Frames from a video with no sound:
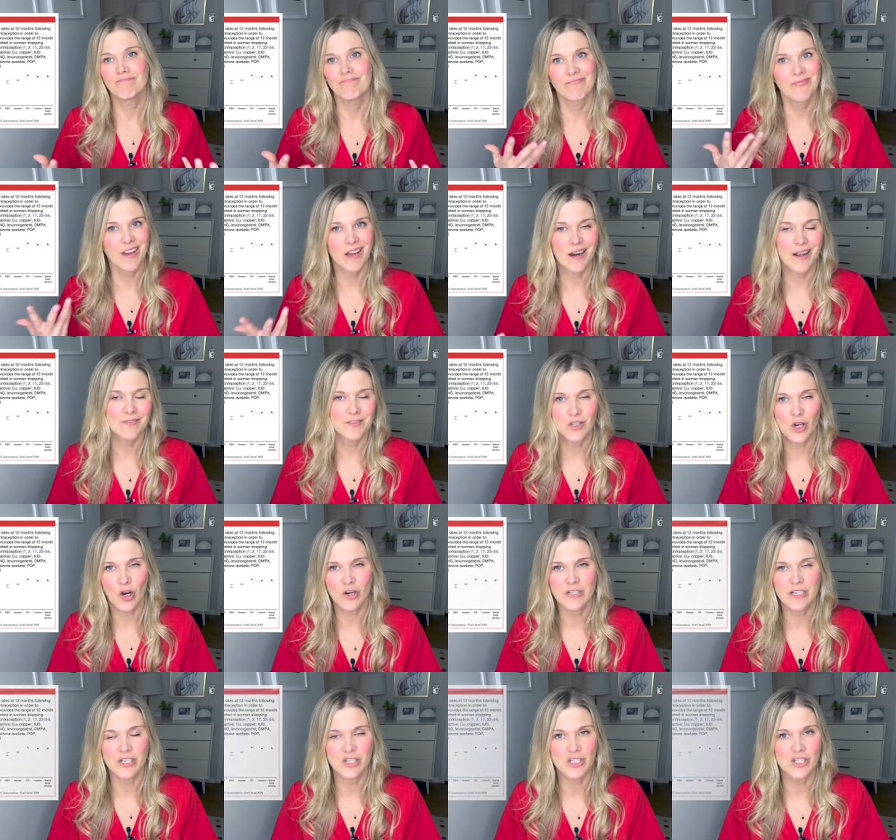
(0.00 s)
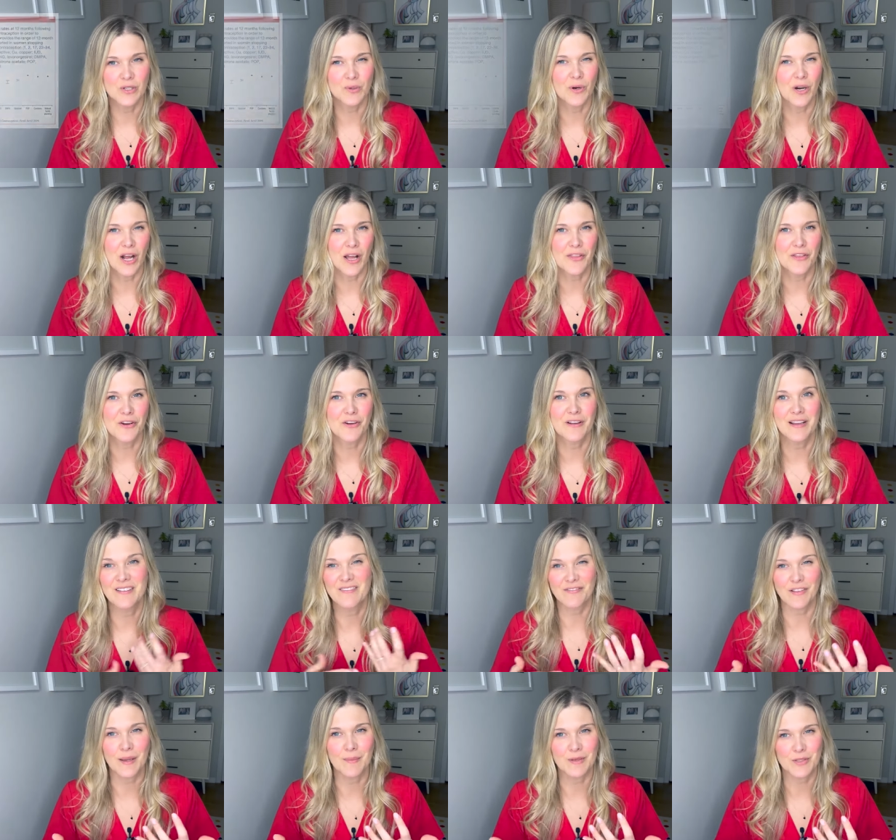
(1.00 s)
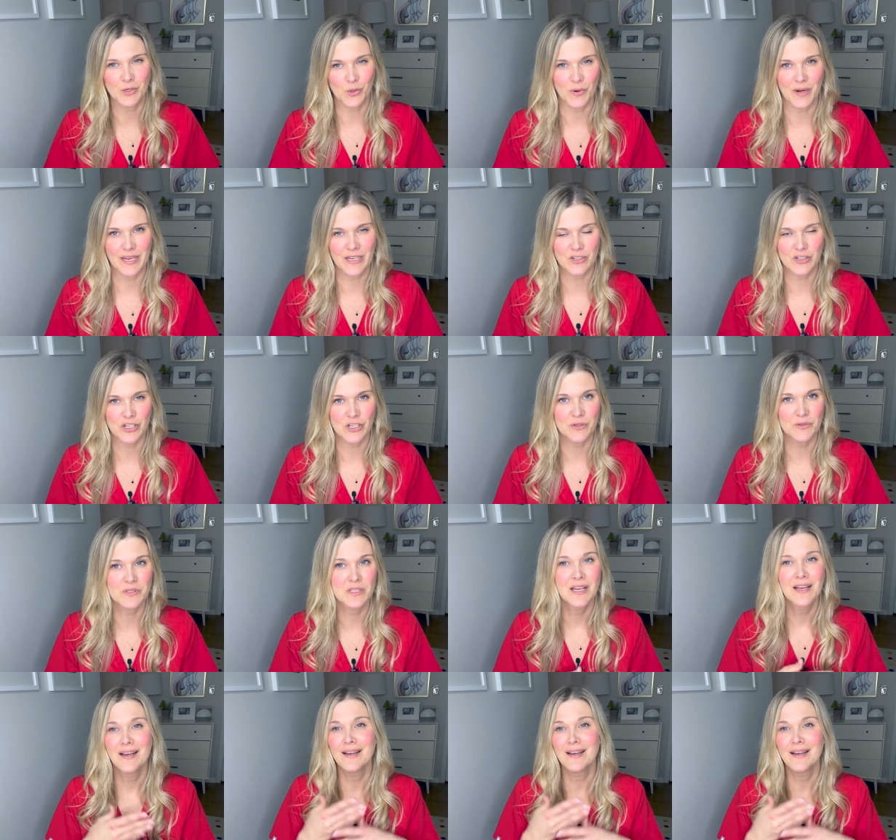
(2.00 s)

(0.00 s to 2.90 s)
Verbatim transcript: not have scar tissue or other inflammatory issues.